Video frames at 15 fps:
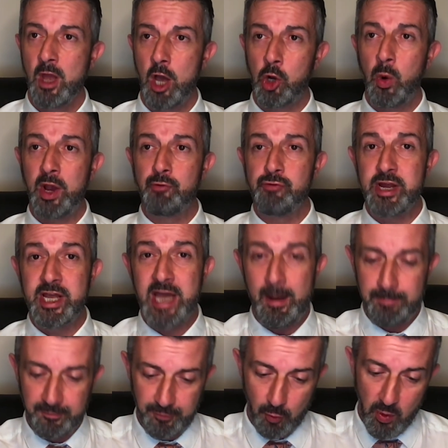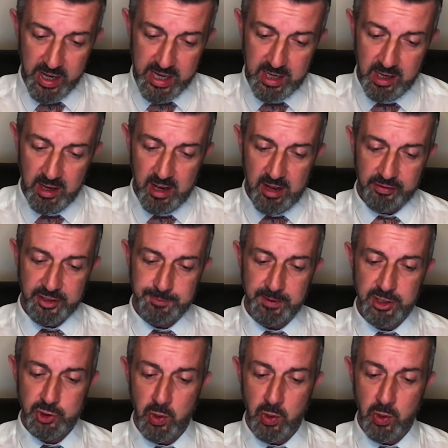A quick recap of the week. There's been